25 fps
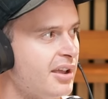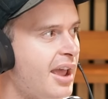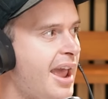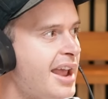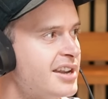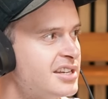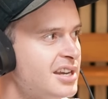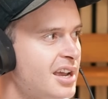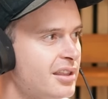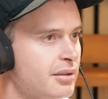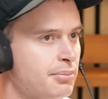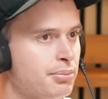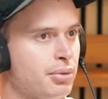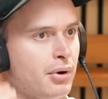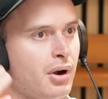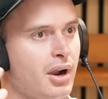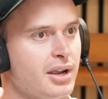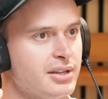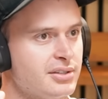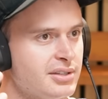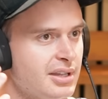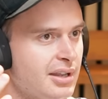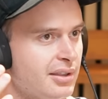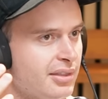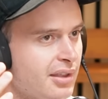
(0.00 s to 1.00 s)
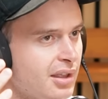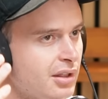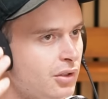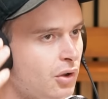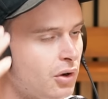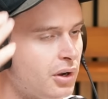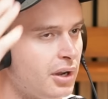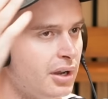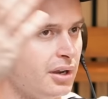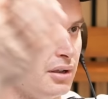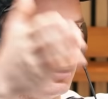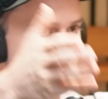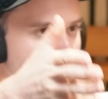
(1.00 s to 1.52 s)
They hedge out the price thing, they
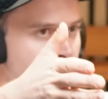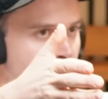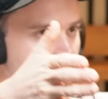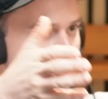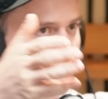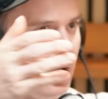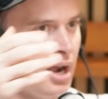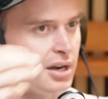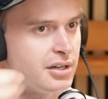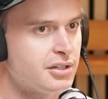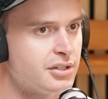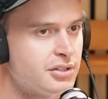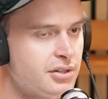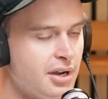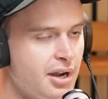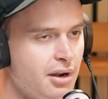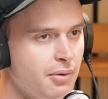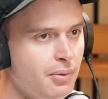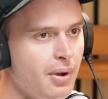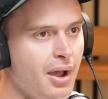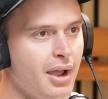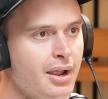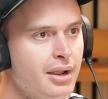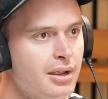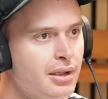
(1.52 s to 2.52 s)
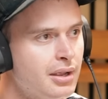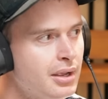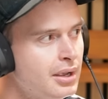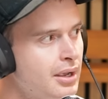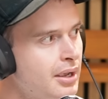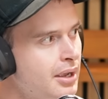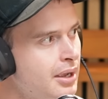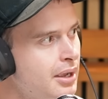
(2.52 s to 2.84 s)
lock in a, a margin straight away.